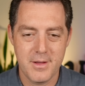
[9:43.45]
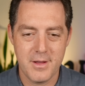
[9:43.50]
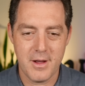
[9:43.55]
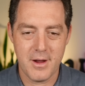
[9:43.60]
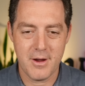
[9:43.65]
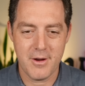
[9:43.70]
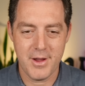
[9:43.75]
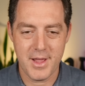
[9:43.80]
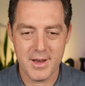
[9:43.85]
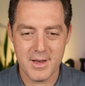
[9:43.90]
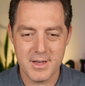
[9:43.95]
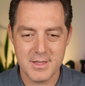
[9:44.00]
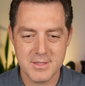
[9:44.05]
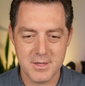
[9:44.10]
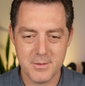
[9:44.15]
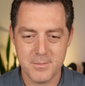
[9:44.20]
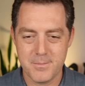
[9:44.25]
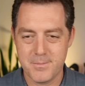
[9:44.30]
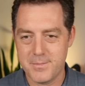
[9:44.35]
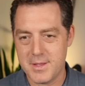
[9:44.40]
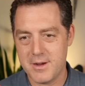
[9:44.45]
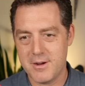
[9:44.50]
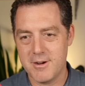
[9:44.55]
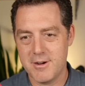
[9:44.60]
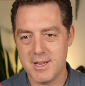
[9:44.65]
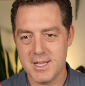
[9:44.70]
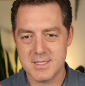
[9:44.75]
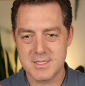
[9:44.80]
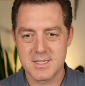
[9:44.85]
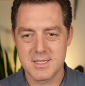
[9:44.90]
All right, so there it
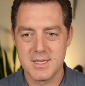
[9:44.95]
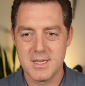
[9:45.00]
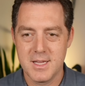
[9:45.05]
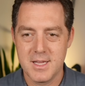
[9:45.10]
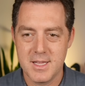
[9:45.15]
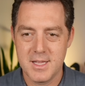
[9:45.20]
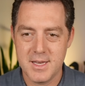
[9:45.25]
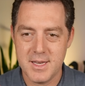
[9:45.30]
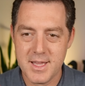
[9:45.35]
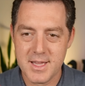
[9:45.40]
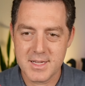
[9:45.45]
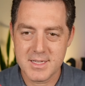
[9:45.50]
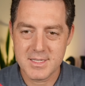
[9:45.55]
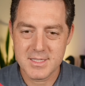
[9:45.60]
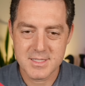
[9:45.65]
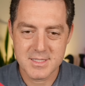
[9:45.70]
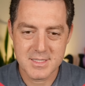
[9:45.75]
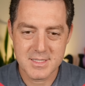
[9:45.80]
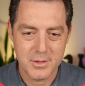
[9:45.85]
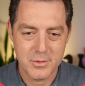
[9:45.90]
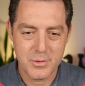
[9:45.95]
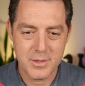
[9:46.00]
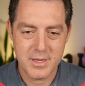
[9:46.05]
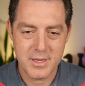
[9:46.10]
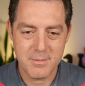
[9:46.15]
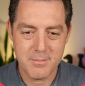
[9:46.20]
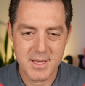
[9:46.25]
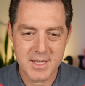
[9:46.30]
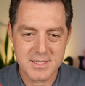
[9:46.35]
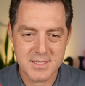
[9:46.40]
is. Next, three D
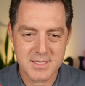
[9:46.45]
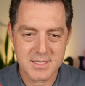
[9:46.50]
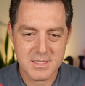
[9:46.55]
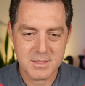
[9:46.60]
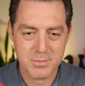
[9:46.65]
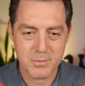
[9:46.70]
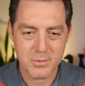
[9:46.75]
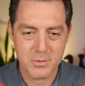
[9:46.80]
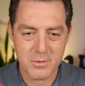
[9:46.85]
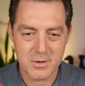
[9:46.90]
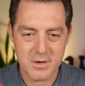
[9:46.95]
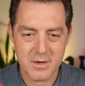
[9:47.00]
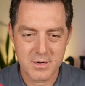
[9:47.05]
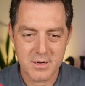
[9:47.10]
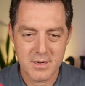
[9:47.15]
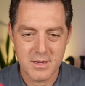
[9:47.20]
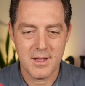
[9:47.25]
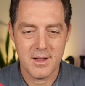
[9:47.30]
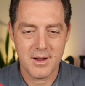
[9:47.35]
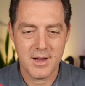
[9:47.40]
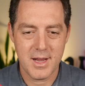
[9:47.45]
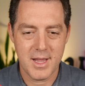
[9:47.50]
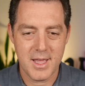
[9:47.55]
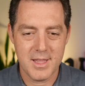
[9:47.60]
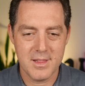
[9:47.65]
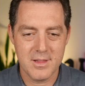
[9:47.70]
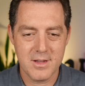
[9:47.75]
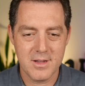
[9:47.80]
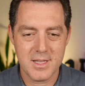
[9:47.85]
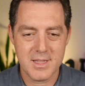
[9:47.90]
Maze Explorer. All right,
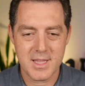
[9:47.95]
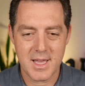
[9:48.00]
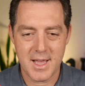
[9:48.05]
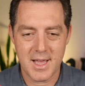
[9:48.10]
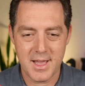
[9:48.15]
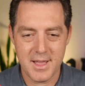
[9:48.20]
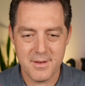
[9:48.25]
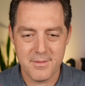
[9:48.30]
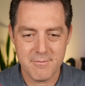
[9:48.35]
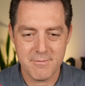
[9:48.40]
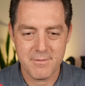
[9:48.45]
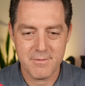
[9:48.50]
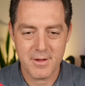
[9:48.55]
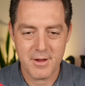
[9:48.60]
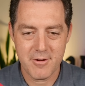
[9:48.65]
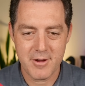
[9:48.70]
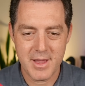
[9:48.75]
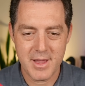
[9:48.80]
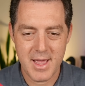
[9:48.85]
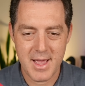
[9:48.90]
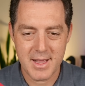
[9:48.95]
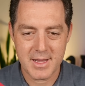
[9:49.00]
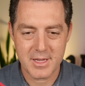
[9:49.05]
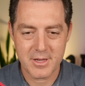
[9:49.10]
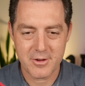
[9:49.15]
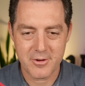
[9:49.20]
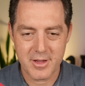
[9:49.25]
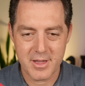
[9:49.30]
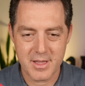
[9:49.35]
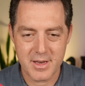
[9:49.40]
and look at that. Very
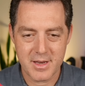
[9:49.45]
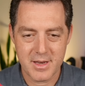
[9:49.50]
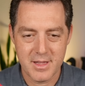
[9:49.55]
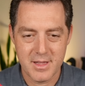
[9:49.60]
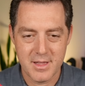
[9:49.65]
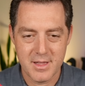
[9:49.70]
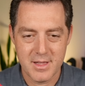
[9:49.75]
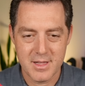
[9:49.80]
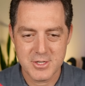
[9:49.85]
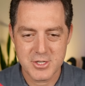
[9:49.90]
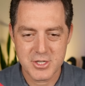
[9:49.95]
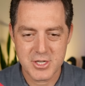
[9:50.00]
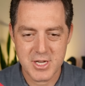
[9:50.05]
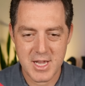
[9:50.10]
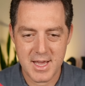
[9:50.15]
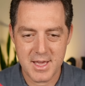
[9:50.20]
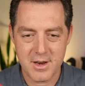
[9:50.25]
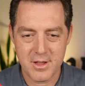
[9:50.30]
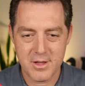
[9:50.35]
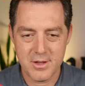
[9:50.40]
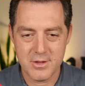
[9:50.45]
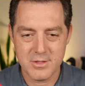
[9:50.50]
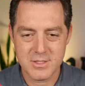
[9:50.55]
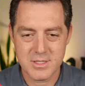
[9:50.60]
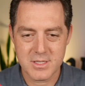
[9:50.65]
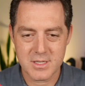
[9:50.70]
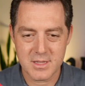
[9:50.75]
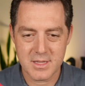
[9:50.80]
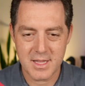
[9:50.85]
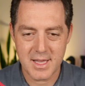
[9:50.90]
accurate,
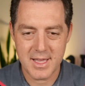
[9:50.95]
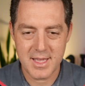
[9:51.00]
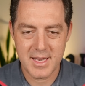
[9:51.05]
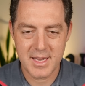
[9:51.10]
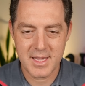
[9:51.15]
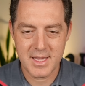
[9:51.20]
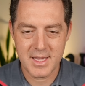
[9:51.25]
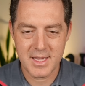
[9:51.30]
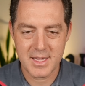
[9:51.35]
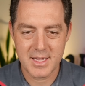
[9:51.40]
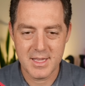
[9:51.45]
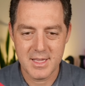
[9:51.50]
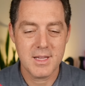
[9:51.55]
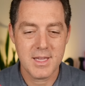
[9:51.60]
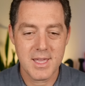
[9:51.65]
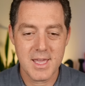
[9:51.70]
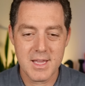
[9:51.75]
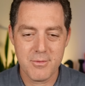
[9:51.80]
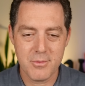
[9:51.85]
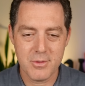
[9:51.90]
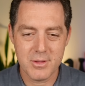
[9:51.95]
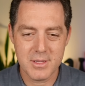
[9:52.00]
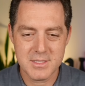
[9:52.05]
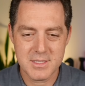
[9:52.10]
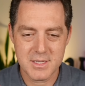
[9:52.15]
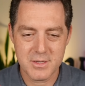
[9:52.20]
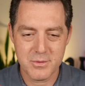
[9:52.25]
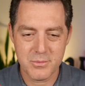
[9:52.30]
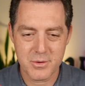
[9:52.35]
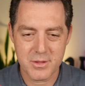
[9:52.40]
shadows, lighting. Can't really
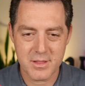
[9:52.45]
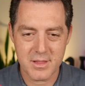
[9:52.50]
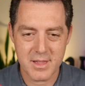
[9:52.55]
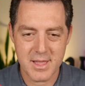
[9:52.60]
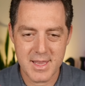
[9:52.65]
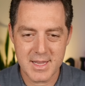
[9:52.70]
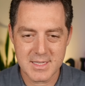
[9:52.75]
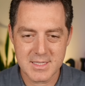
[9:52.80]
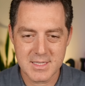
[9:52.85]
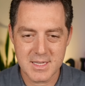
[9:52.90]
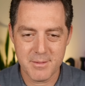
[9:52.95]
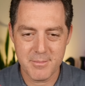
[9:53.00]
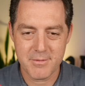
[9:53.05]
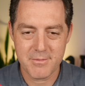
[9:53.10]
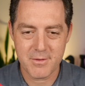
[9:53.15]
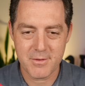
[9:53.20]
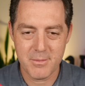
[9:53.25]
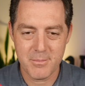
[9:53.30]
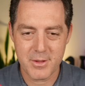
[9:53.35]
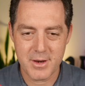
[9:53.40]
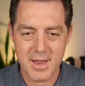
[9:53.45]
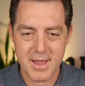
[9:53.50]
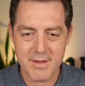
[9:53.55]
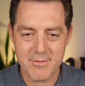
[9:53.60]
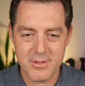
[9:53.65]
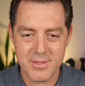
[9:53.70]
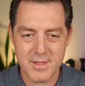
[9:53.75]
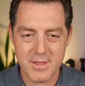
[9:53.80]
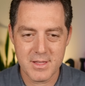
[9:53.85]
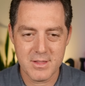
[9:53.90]
see where the lighting's coming from, but
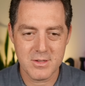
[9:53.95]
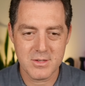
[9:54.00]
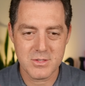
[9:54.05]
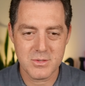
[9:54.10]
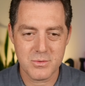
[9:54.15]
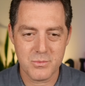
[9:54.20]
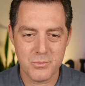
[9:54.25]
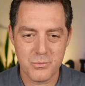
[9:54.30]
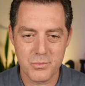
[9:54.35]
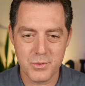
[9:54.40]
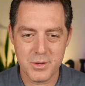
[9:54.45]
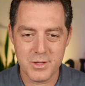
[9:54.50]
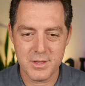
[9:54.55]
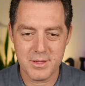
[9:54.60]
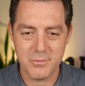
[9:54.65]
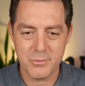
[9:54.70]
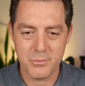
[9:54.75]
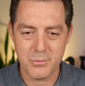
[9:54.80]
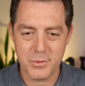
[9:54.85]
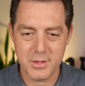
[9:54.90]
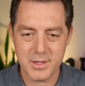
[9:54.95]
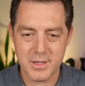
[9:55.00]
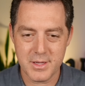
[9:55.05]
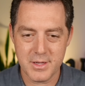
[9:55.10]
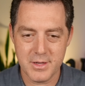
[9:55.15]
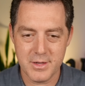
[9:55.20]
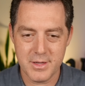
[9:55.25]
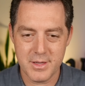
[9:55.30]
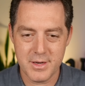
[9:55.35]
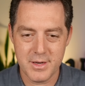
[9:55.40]
everything looks really, really
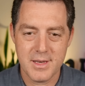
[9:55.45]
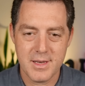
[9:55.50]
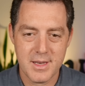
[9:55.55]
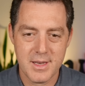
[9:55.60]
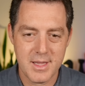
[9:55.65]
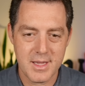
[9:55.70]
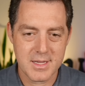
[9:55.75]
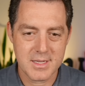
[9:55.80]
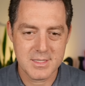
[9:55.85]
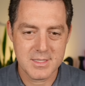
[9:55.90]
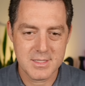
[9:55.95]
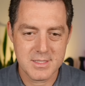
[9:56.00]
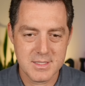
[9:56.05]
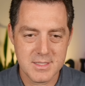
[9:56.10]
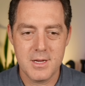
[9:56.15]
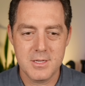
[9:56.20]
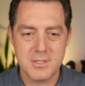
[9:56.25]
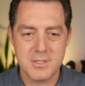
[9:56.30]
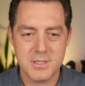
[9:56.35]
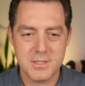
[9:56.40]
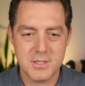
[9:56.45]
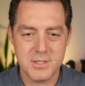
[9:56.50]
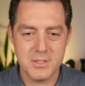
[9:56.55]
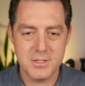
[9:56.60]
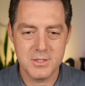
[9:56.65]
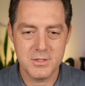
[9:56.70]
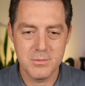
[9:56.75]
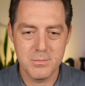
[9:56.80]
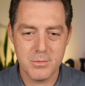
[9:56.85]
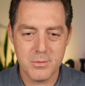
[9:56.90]
good. Next, here's a
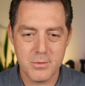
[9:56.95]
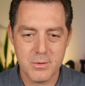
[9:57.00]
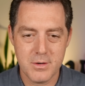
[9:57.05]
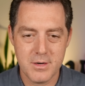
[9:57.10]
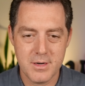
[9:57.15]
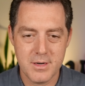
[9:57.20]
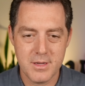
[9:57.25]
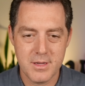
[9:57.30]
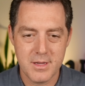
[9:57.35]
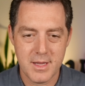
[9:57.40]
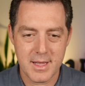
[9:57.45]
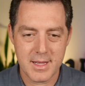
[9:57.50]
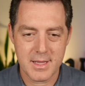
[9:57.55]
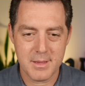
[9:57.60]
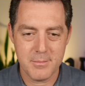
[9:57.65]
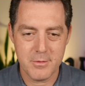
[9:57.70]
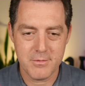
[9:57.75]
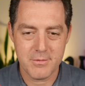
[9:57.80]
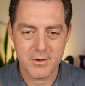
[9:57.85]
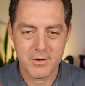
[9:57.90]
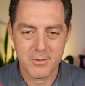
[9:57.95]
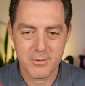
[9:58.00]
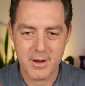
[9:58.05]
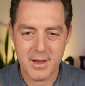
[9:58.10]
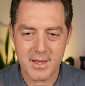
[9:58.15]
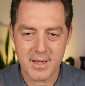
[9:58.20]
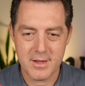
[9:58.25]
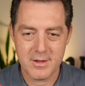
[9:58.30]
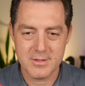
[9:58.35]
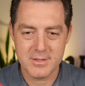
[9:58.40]
to-do board. I can move it
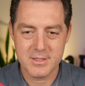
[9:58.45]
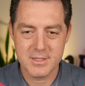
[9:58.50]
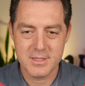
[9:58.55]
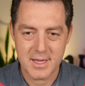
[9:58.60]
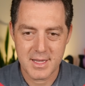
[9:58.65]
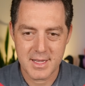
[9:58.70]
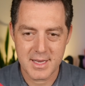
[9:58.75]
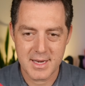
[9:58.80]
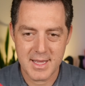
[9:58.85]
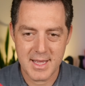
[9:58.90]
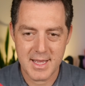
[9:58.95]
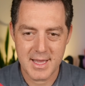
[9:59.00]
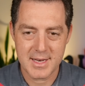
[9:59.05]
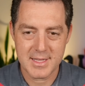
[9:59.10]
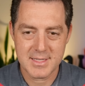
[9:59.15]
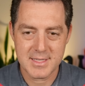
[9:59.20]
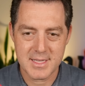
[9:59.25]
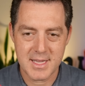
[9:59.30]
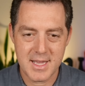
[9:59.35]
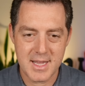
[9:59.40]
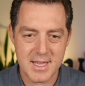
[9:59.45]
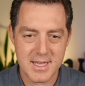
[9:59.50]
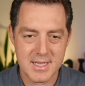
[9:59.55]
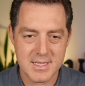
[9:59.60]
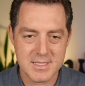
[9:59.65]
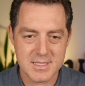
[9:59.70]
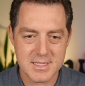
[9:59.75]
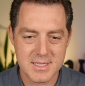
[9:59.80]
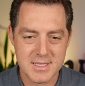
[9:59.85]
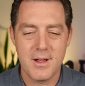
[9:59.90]
around. I can add a
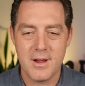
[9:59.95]
task.